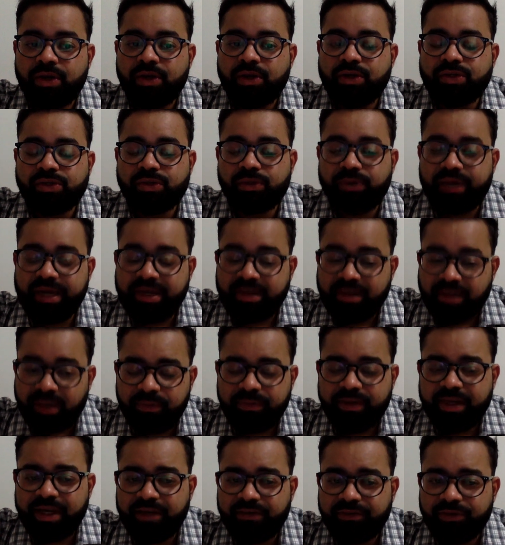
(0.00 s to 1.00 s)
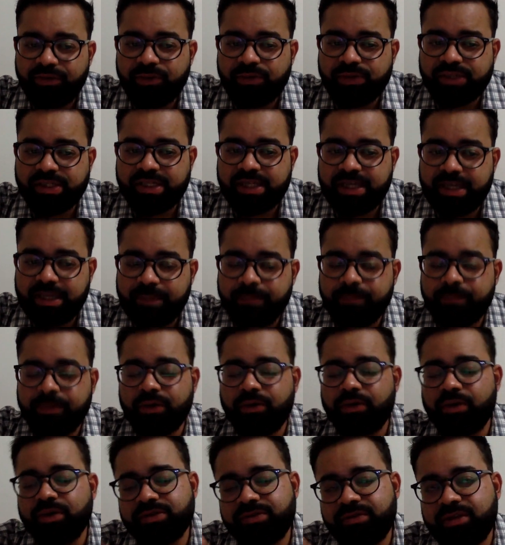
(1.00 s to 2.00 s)
So in a way, if you see,
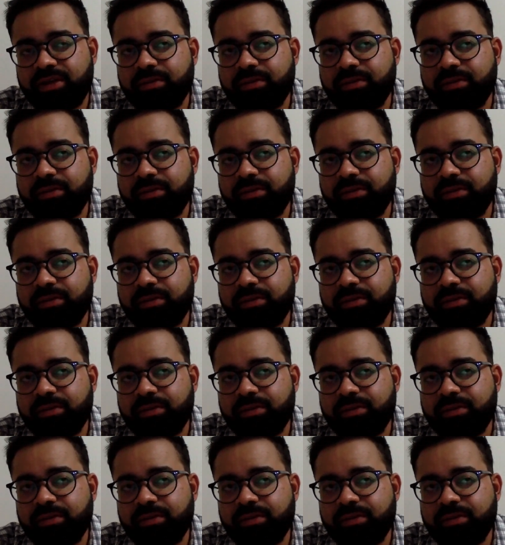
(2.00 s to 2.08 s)
because of